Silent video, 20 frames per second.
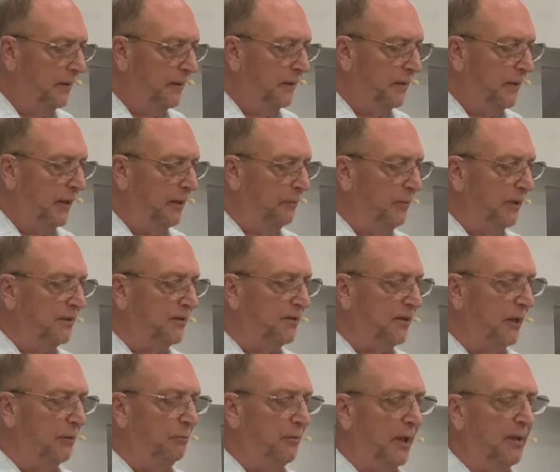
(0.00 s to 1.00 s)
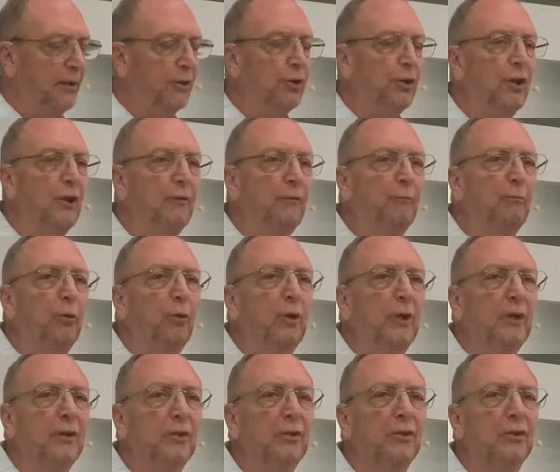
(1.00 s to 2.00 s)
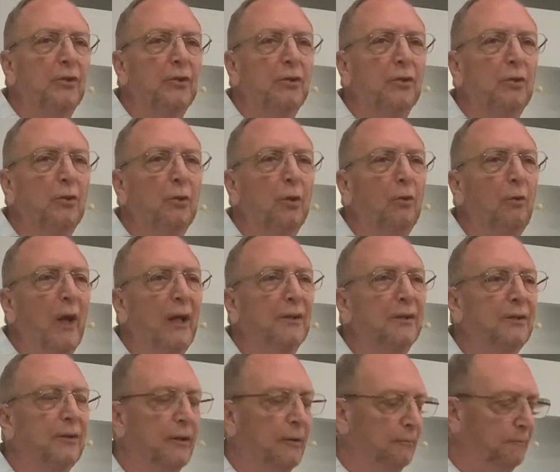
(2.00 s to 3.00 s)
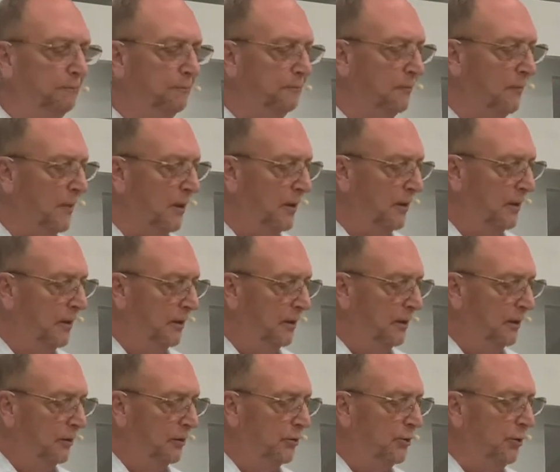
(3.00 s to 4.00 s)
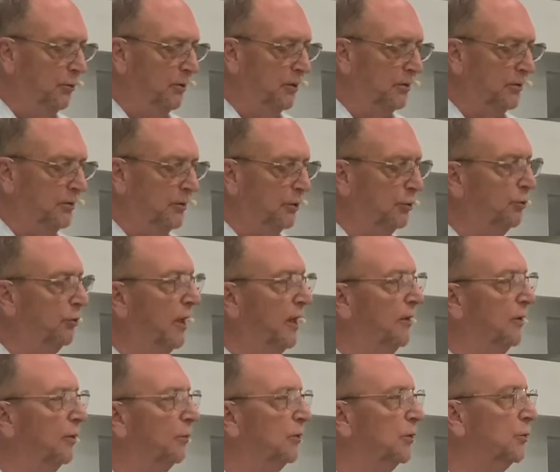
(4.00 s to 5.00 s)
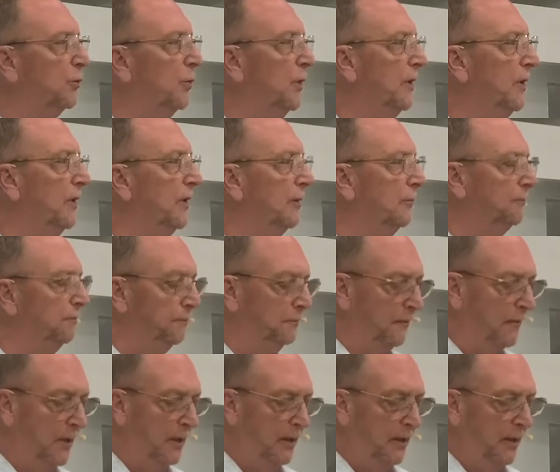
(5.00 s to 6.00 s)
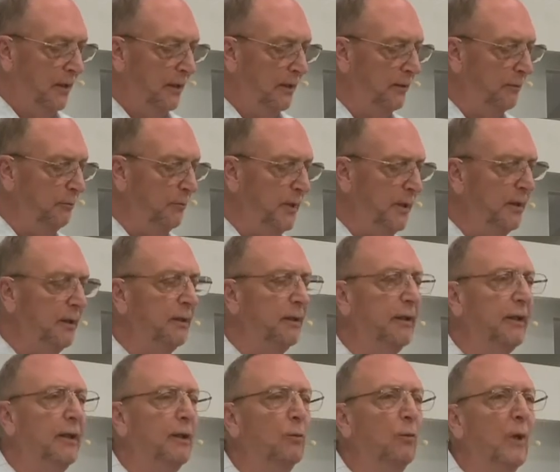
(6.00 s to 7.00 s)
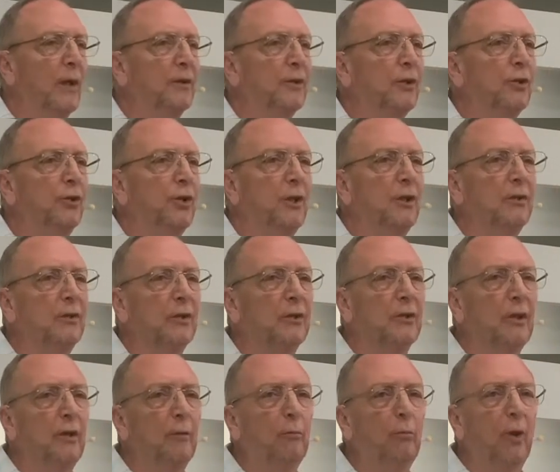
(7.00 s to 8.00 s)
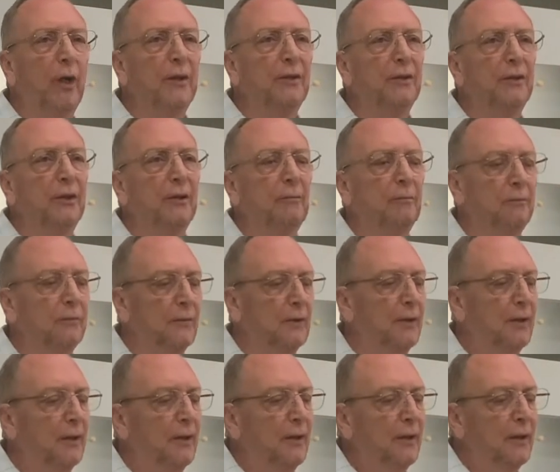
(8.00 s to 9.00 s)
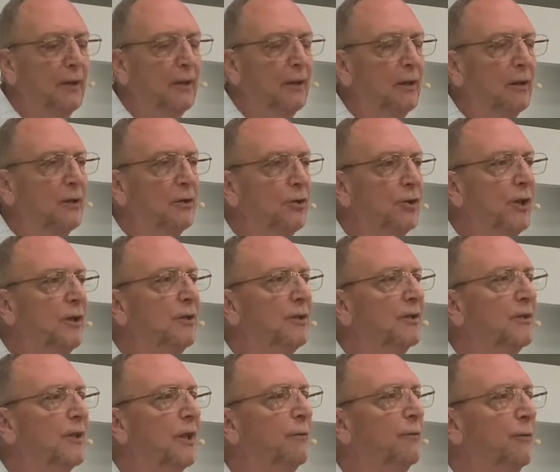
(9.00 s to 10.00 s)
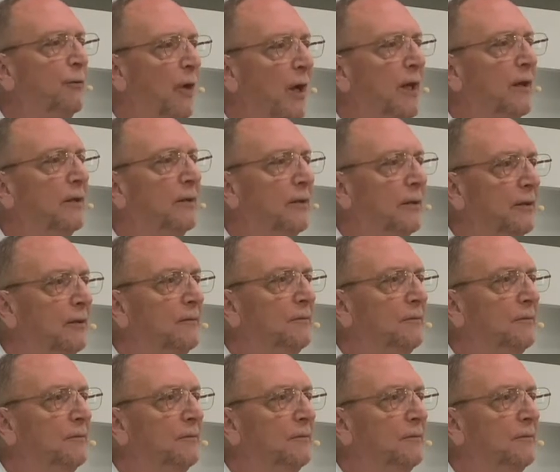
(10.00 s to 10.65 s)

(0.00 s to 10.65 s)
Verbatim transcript: They had been sent by the chief priests to arrest him. Judas, the traitor, was with him, and immediately he went to Jesus and embraced him. Jesus said, Friend.